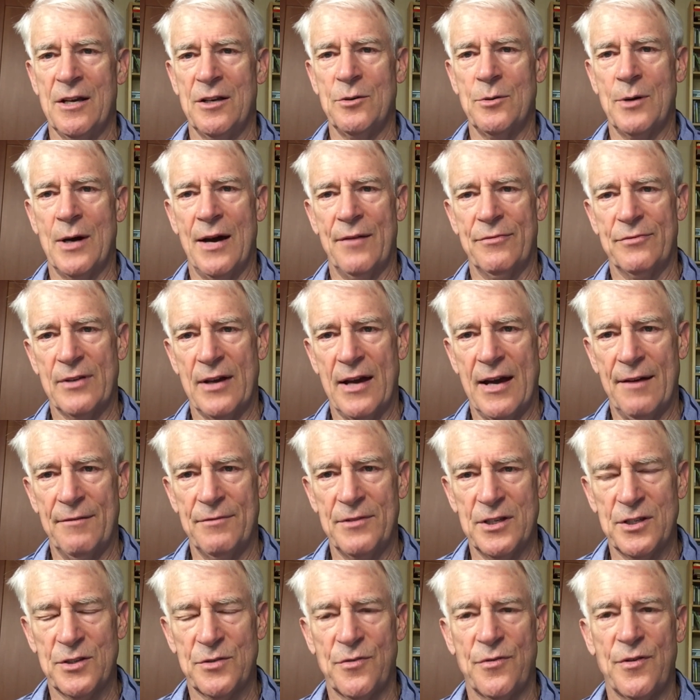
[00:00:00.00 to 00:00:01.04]
You have to
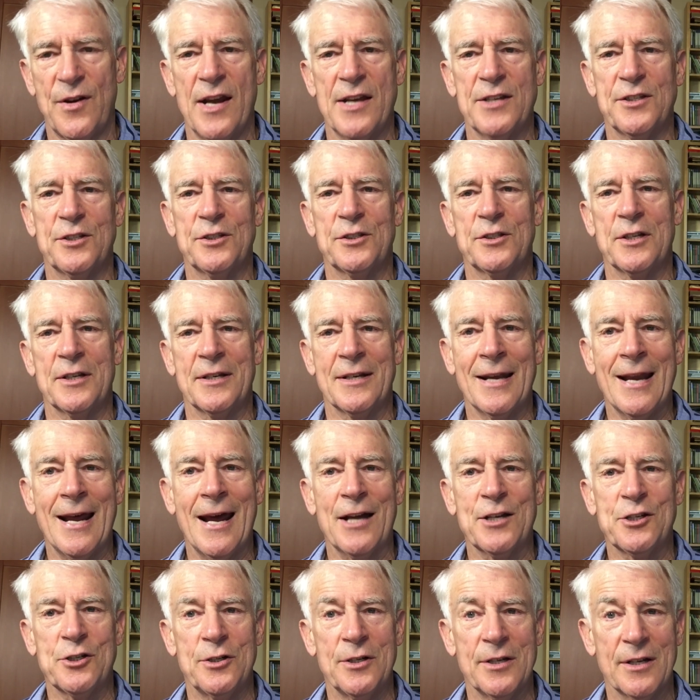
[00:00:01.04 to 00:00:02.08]
have these phrases that
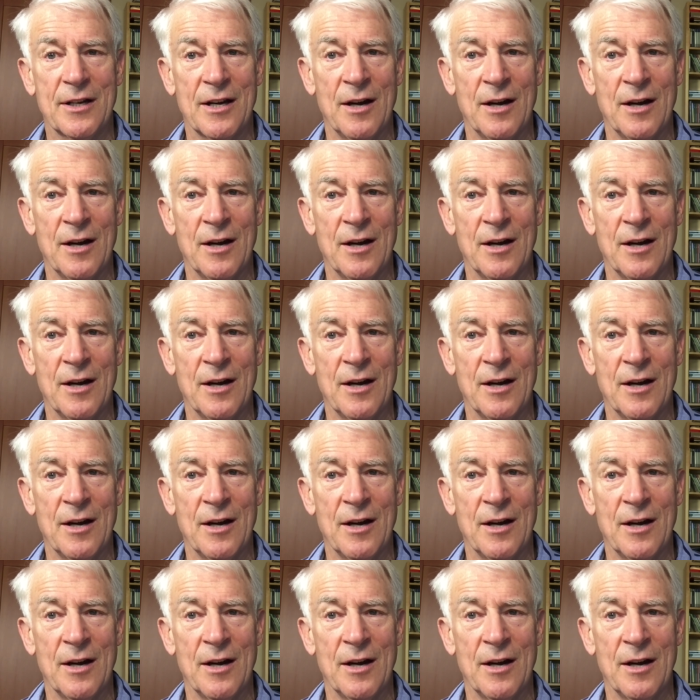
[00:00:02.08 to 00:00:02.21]
naturally